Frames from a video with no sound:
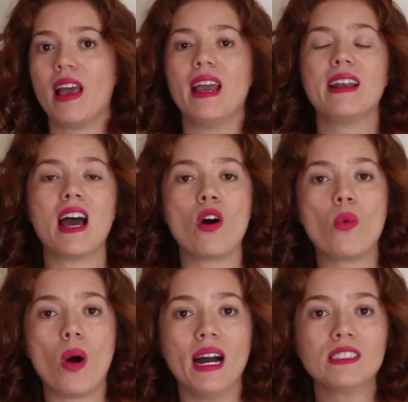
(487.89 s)
And
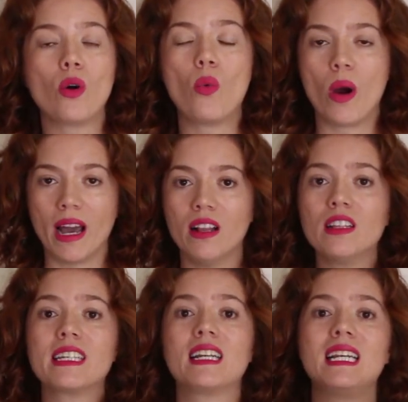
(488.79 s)
now what?
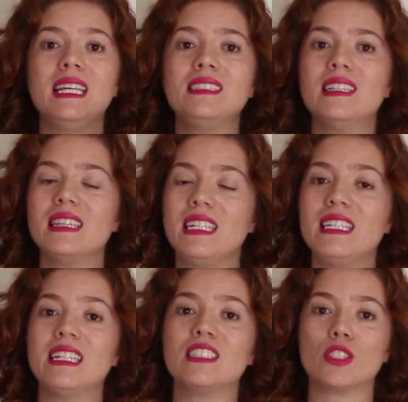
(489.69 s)
Well, click the
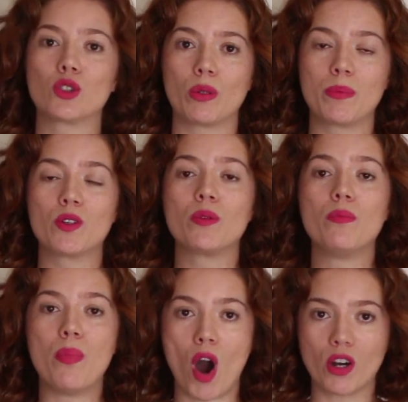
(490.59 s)
link in the
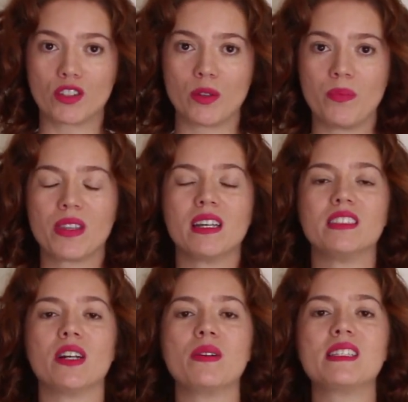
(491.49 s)
description box.
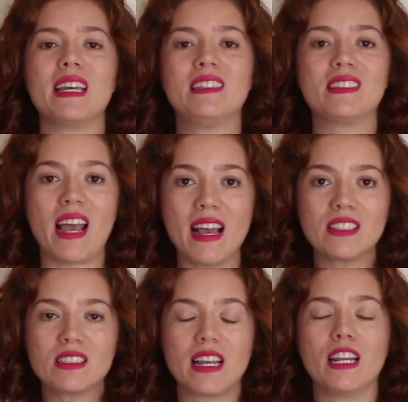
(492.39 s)
There is a
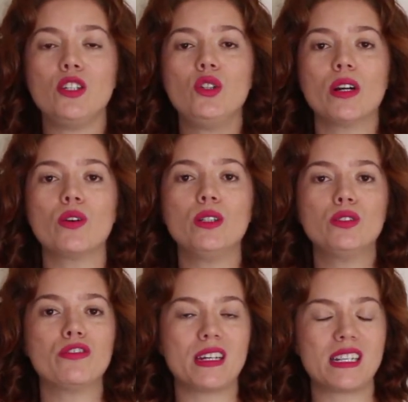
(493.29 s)
test and you are going
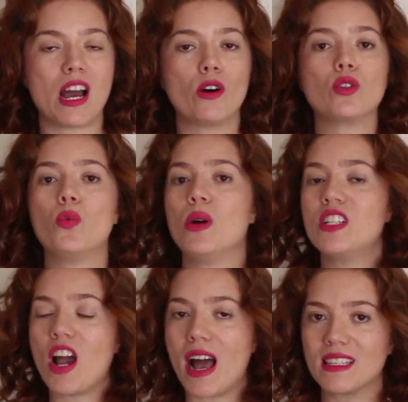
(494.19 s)
to find out
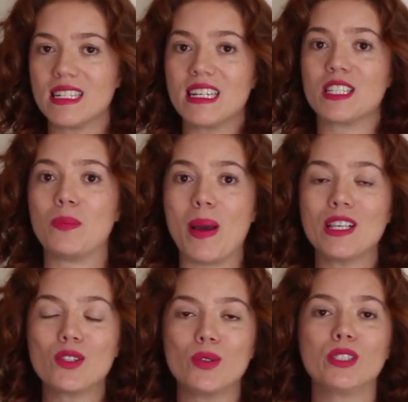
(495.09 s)
which acid is
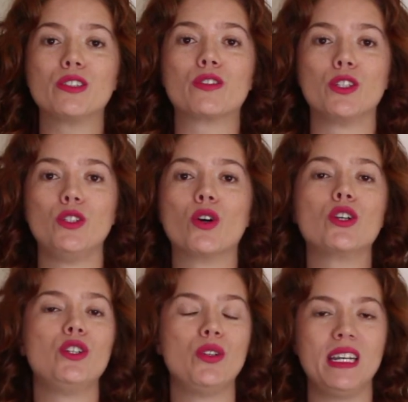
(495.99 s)
best suited for your
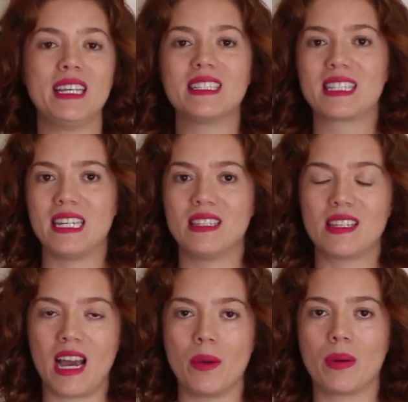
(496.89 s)
unique skin
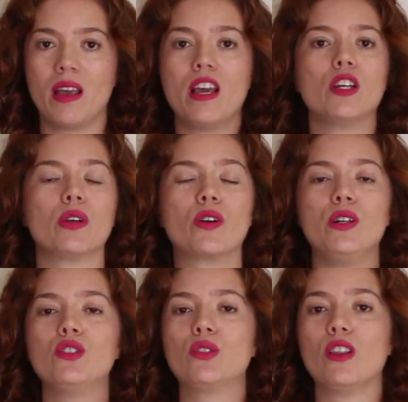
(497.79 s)
type. You're
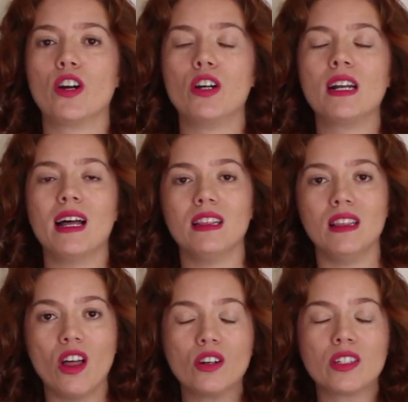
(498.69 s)
going to learn a
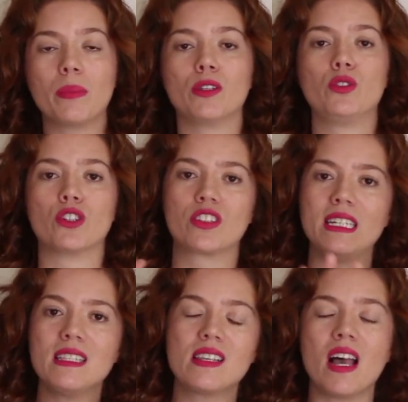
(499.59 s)
lot about your
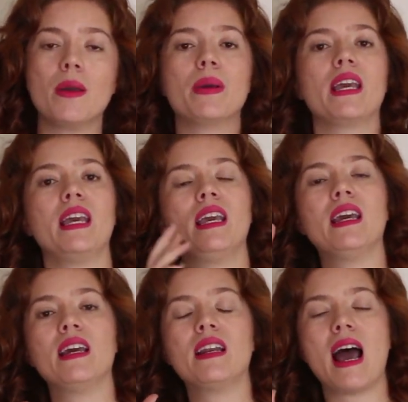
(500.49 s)
skin type
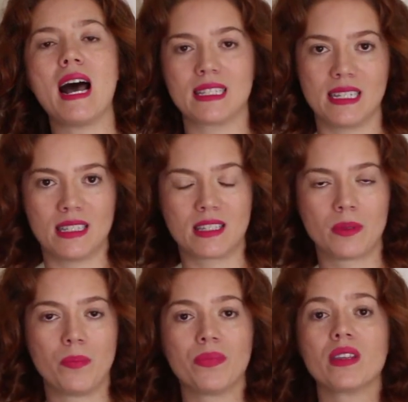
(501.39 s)
and
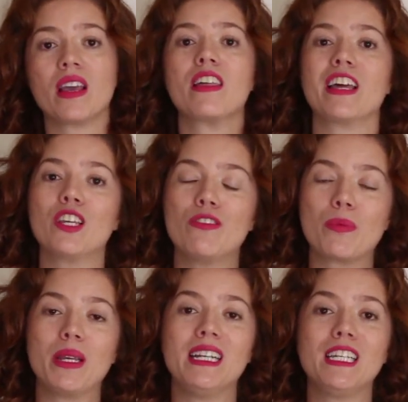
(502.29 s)
acids. Thank you
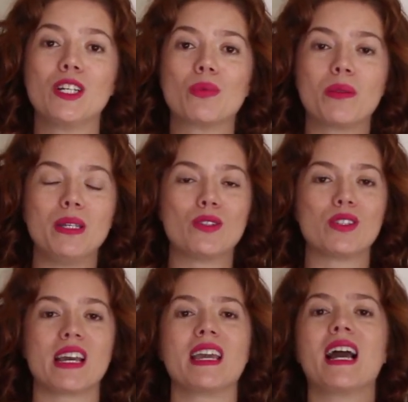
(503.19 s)
for being here with me
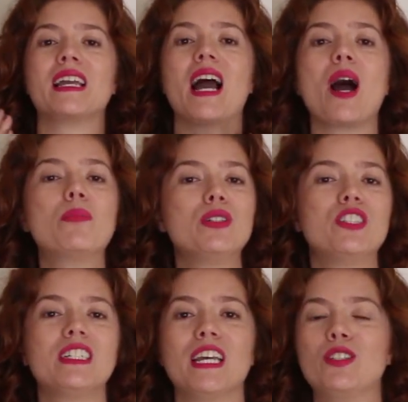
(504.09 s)
today. I
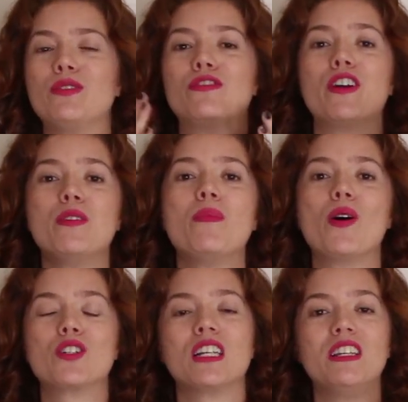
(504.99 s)
appreciate you very
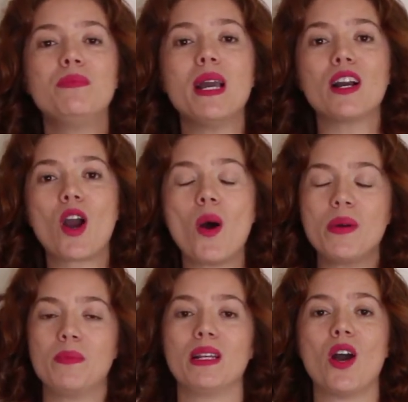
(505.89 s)
much. Leave me a
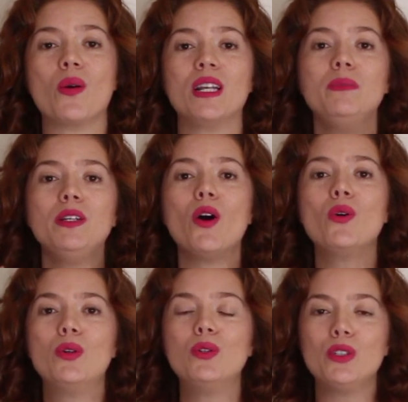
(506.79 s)
comment below. Let me
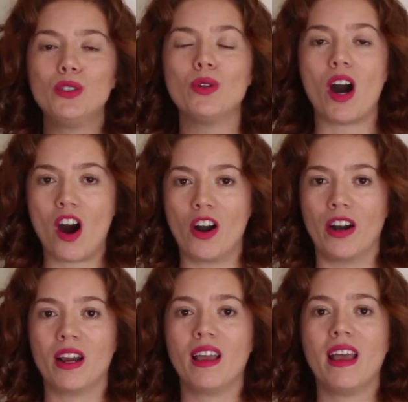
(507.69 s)
know who you
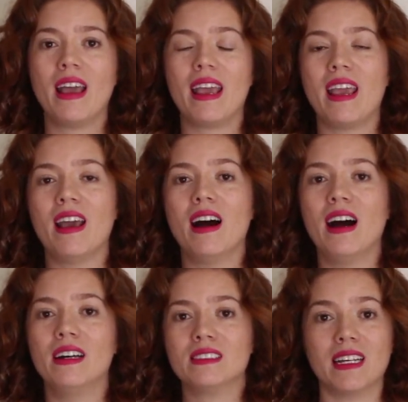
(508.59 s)
are.
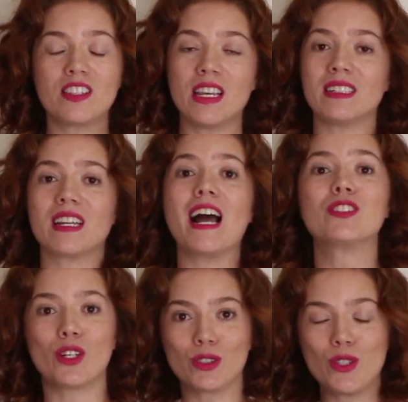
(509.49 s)
And that's it. I'll
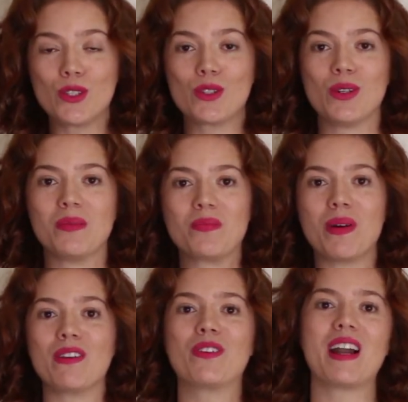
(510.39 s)
talk to you soon.
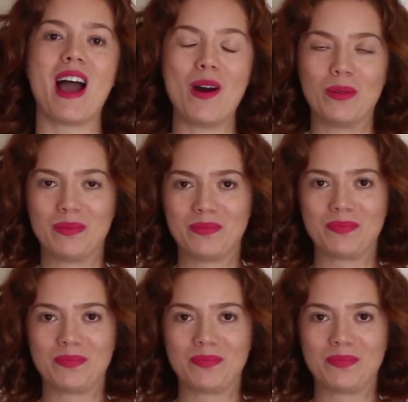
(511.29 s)
Bye for now.